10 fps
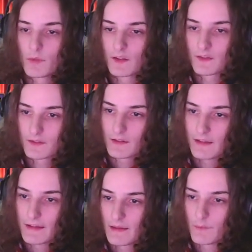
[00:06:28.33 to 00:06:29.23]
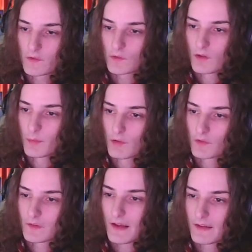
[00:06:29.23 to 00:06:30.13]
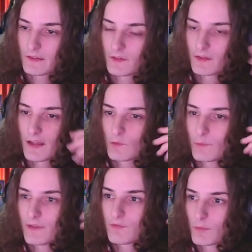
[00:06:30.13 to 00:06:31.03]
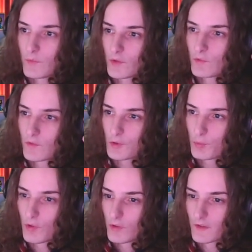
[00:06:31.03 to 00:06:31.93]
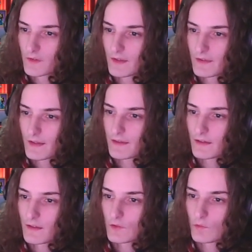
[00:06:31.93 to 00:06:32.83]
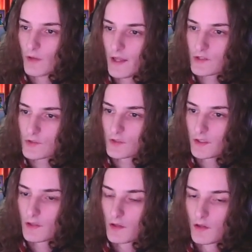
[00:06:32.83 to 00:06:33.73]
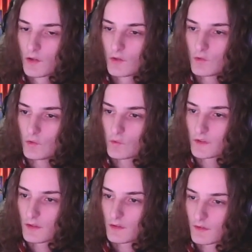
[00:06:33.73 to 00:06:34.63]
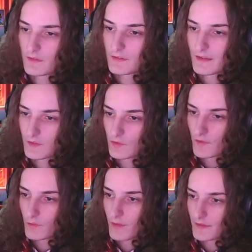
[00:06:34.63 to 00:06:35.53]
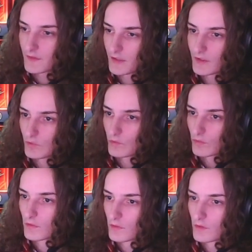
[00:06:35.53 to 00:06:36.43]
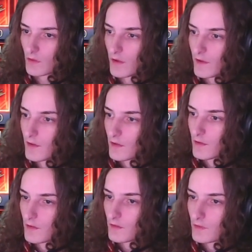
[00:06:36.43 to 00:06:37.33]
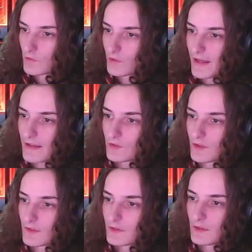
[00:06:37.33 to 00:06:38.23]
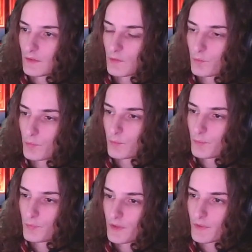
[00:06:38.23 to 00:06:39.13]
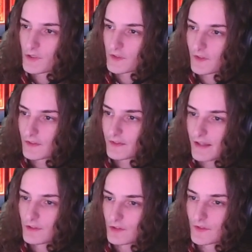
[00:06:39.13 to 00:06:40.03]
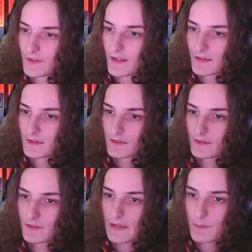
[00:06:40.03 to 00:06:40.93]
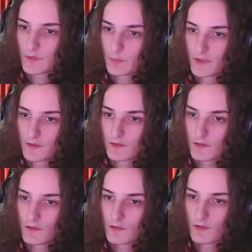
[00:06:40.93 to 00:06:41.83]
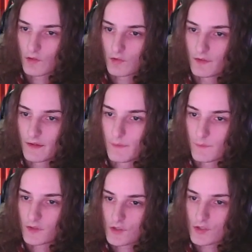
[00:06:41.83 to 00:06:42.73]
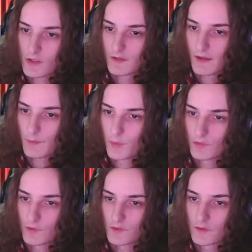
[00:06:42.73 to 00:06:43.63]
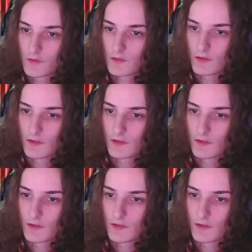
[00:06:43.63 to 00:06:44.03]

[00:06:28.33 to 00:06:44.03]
because late game is all about starting to get away from using a broken set and into actually using sets on the right side too. So yeah, as you can see, pretty much standard stats, same split, crit damage, attack bonus,